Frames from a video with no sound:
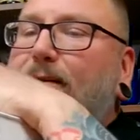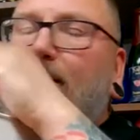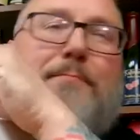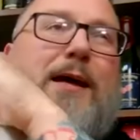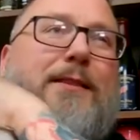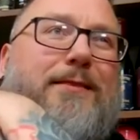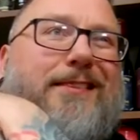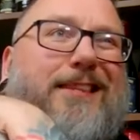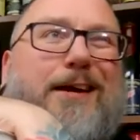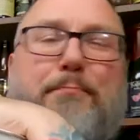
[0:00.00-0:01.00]
I'm not
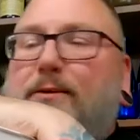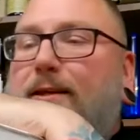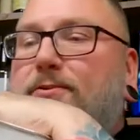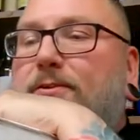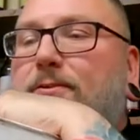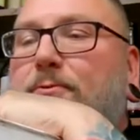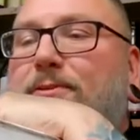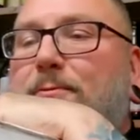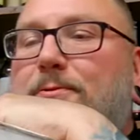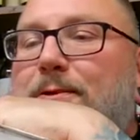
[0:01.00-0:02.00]
that pretentious. So we'll
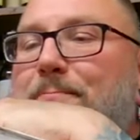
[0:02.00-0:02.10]
see what's what.